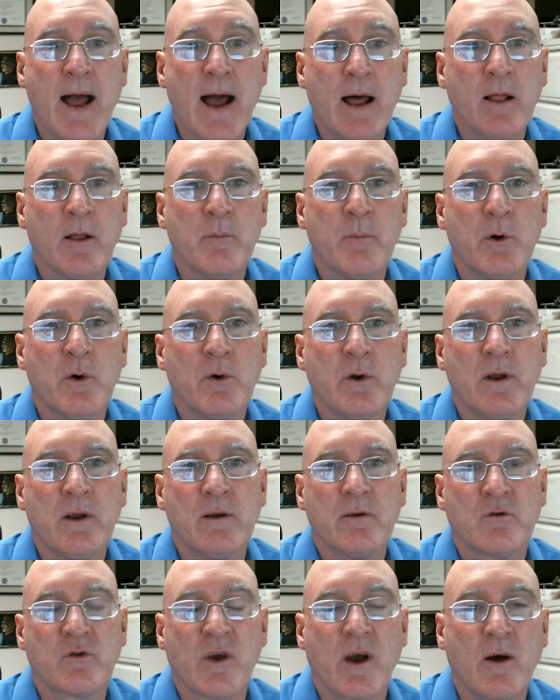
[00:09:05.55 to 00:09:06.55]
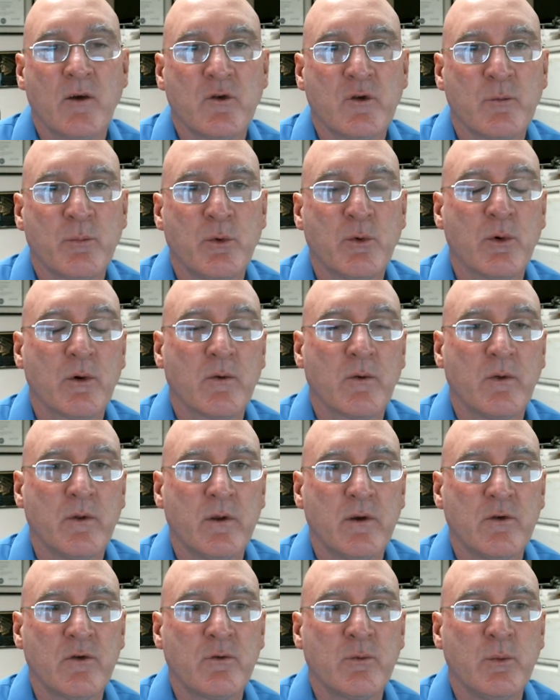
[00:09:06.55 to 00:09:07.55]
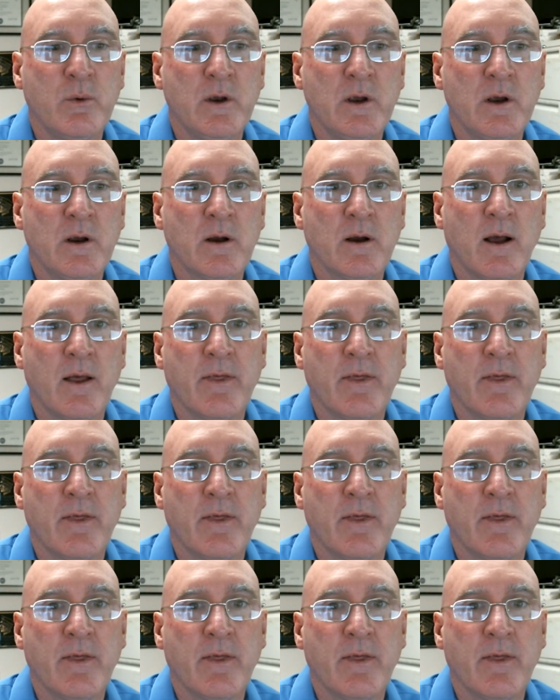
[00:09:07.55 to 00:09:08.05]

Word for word: alimony and child support this week.